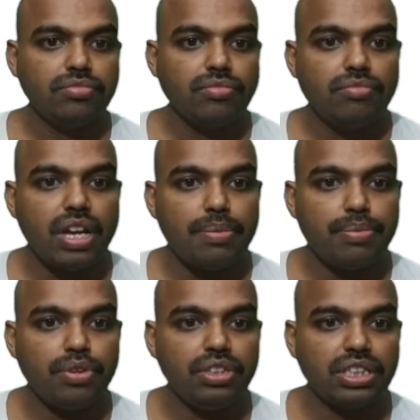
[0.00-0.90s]
My
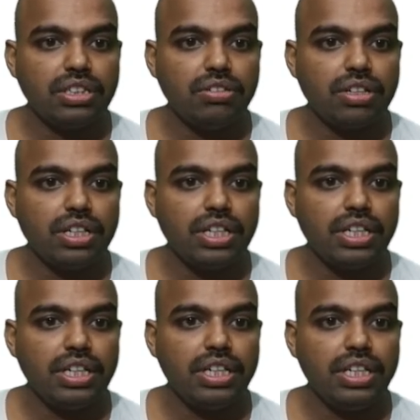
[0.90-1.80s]
project is located
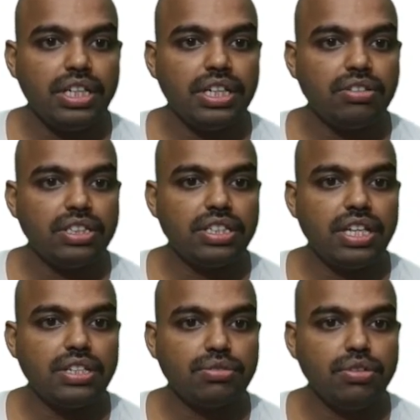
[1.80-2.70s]
here. So this is the
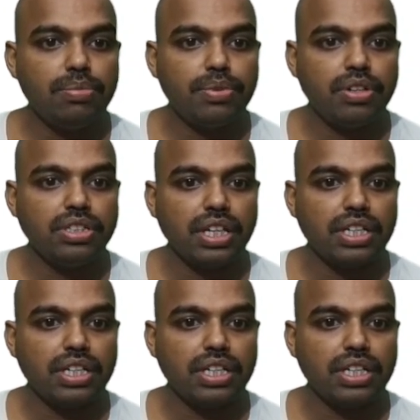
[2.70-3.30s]
school project.